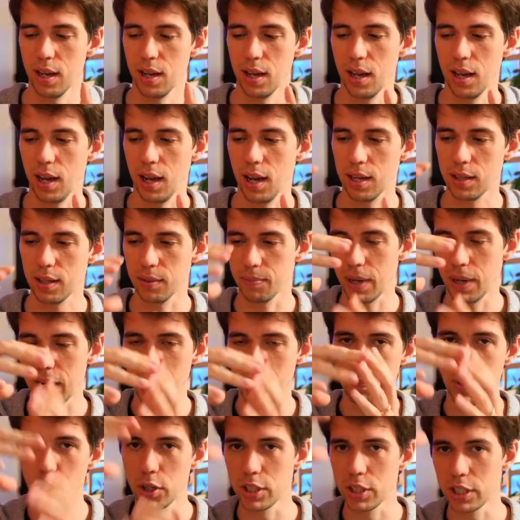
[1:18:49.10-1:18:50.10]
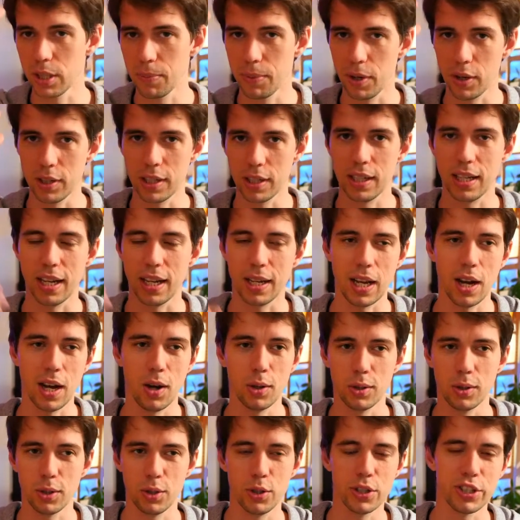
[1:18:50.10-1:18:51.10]
and made a post about it, like how
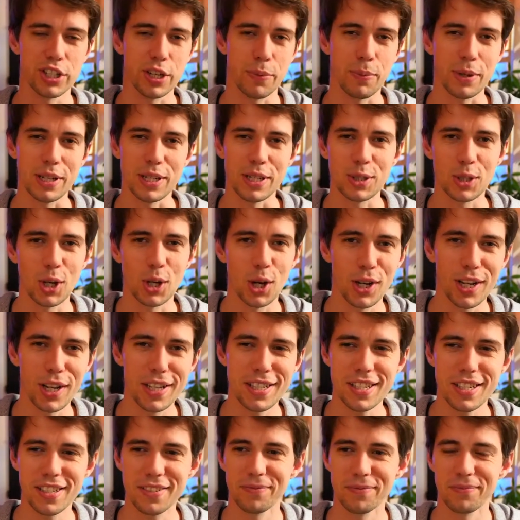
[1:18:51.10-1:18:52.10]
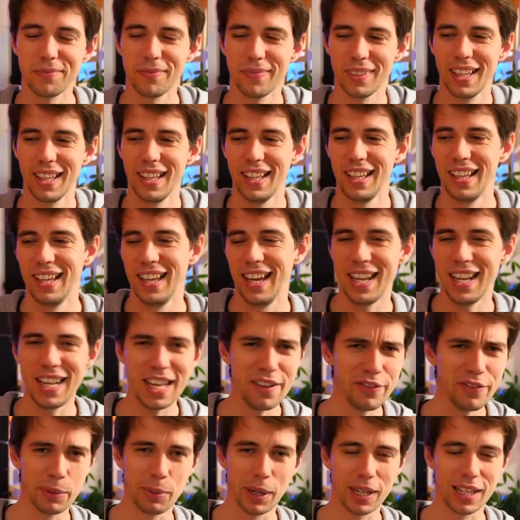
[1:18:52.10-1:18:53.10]
to use Japanese toilets. And
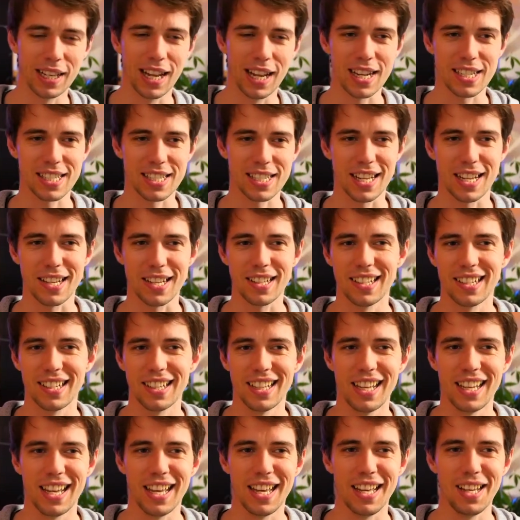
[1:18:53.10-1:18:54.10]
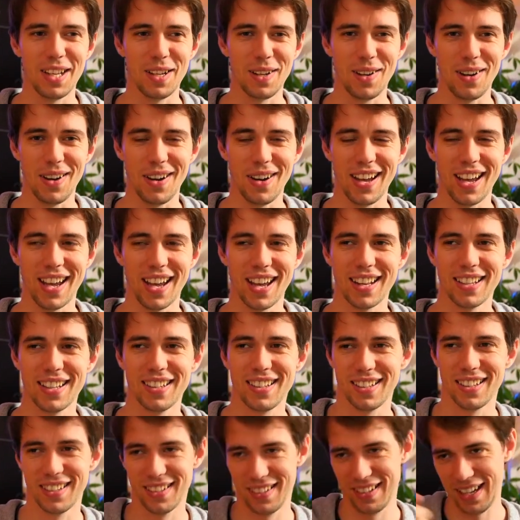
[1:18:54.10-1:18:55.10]
everybody likes that. And
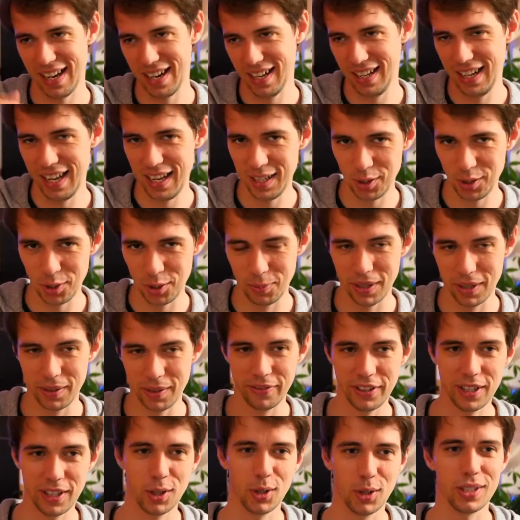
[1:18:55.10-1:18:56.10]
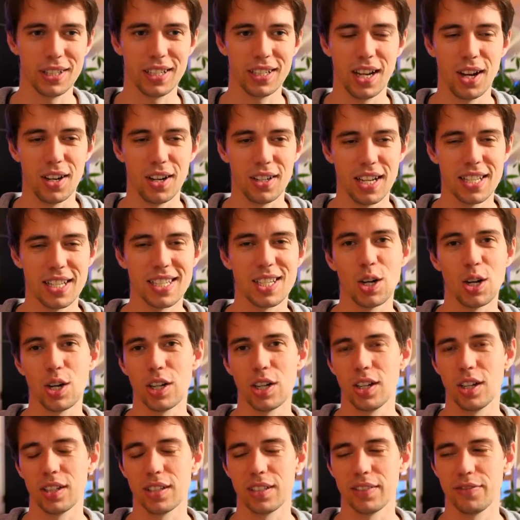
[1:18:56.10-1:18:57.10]
then linked to my video, and that's how I
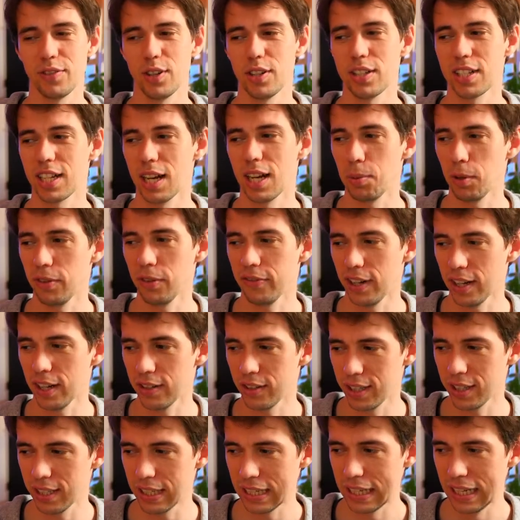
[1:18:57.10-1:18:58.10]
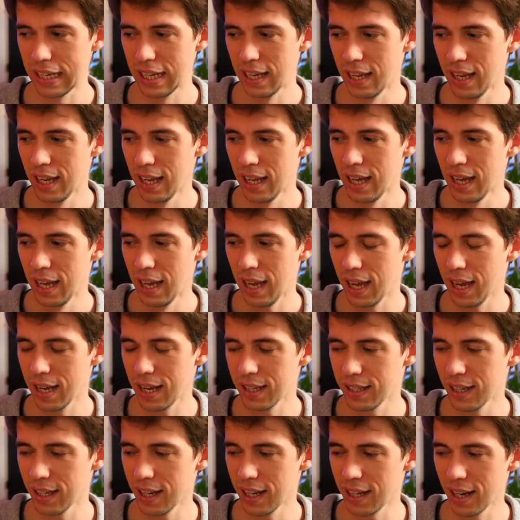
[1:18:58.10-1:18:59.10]
got the first couple of 100.
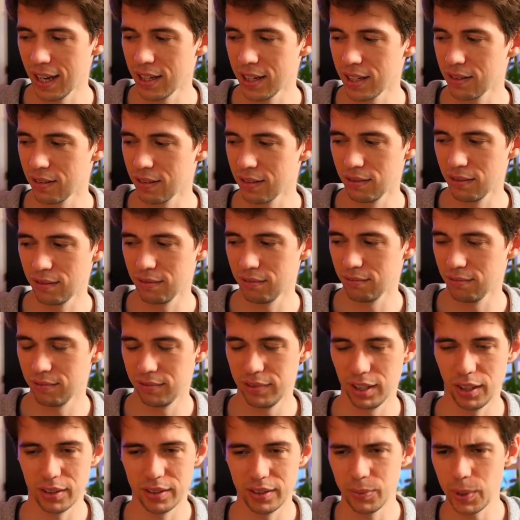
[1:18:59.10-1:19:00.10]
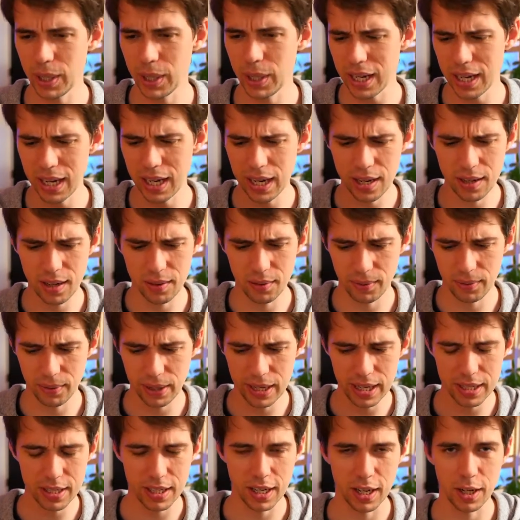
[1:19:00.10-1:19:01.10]
And then I thought, what
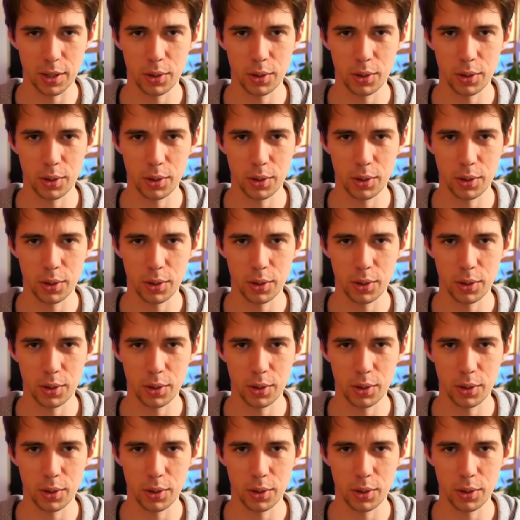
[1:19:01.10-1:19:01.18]
else can I